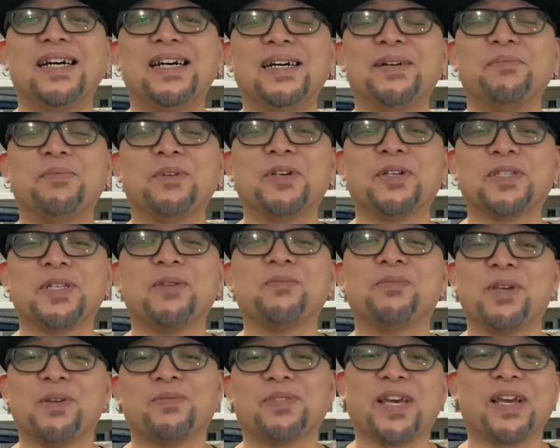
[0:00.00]
because
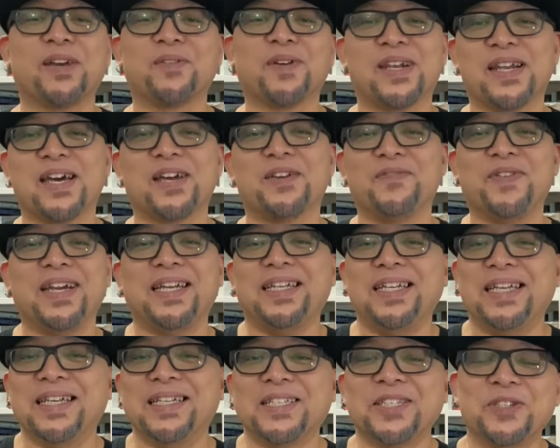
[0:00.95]
sometimes I run out of
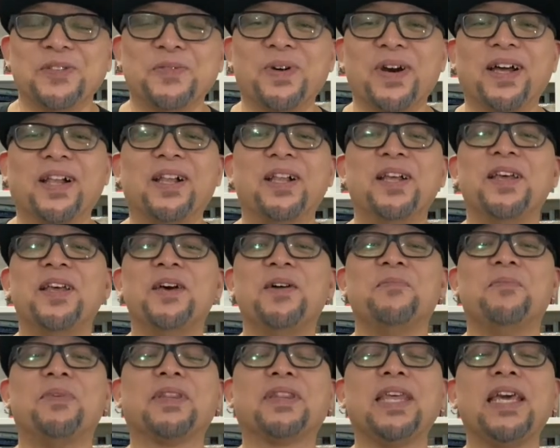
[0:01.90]
ideas as well.
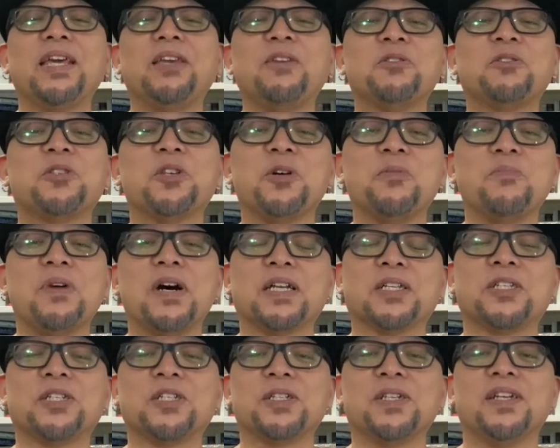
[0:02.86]
But thank you so
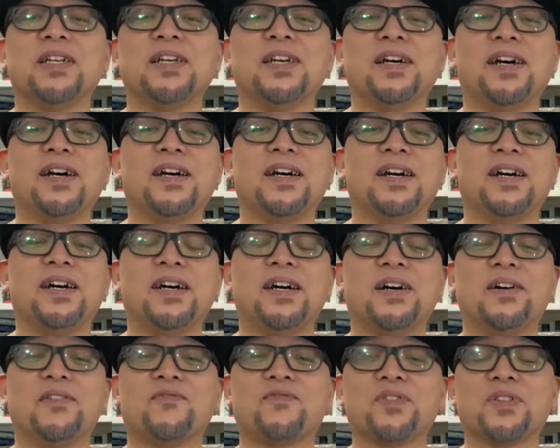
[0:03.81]
much
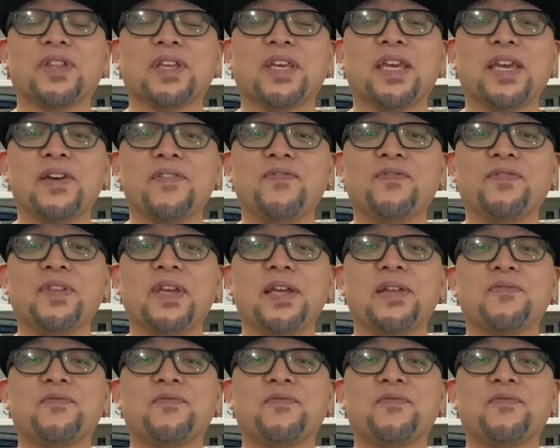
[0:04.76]
for the gift and